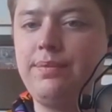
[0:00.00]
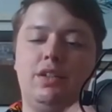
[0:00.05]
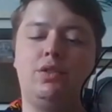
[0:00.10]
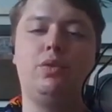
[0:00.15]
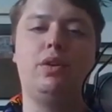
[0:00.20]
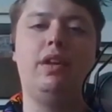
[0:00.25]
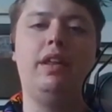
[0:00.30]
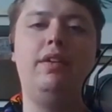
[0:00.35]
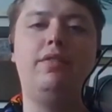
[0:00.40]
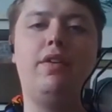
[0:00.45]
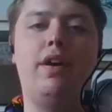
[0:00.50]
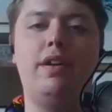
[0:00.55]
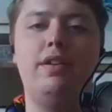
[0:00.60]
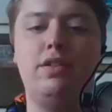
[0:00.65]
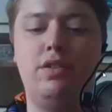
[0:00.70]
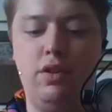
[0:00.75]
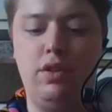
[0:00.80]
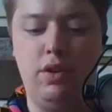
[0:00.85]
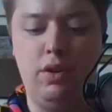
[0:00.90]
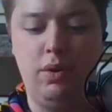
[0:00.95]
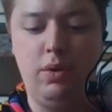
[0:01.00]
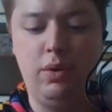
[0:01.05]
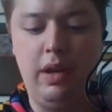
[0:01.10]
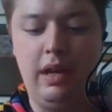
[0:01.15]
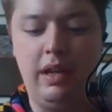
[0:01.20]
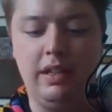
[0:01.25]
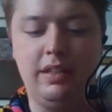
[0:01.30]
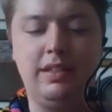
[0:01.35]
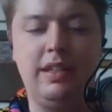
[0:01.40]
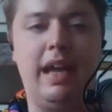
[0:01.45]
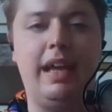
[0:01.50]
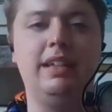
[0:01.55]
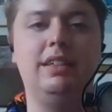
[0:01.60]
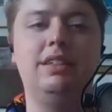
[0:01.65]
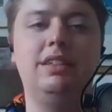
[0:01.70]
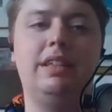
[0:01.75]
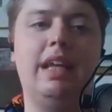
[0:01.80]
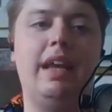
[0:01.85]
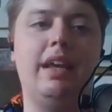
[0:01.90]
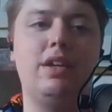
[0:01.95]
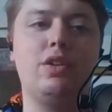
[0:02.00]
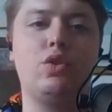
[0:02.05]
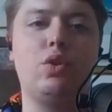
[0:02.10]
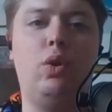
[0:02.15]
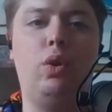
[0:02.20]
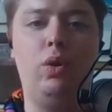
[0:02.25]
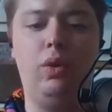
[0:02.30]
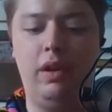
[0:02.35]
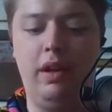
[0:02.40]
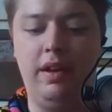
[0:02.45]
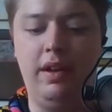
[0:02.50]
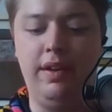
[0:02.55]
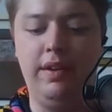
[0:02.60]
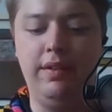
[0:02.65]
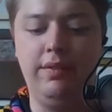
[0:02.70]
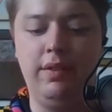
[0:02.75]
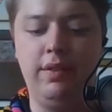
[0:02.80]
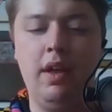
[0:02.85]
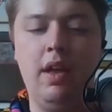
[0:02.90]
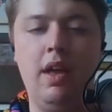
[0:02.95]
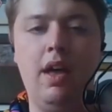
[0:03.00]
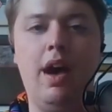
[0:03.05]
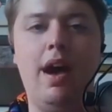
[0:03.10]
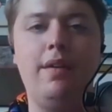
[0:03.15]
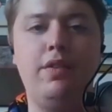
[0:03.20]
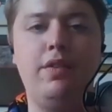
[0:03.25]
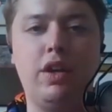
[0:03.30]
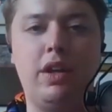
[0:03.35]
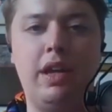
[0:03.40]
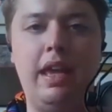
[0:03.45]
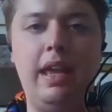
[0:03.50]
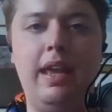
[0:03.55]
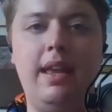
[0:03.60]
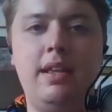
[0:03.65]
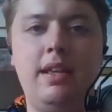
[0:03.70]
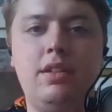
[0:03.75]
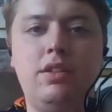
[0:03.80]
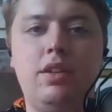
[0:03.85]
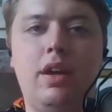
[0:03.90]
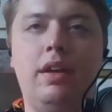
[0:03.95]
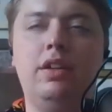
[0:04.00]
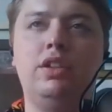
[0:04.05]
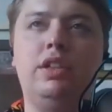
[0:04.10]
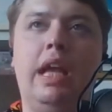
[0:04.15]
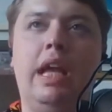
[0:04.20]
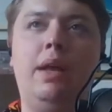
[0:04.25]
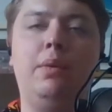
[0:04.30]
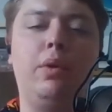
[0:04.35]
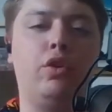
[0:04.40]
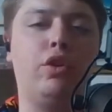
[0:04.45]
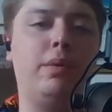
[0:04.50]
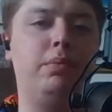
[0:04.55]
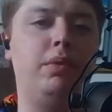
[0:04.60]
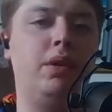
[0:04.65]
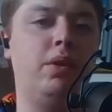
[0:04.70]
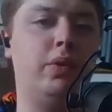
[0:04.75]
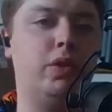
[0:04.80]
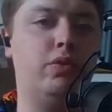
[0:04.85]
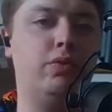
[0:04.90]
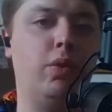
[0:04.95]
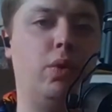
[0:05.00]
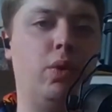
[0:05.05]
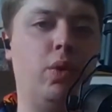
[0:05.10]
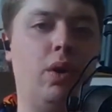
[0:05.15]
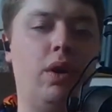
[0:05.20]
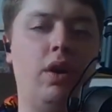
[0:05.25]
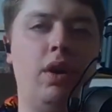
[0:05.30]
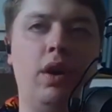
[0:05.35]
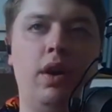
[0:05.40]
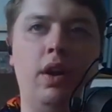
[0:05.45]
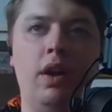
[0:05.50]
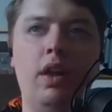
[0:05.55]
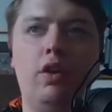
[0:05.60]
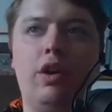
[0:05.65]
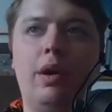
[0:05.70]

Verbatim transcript: It's really fun to, and it's nice to take control of of your keys. Understand what crypto is for.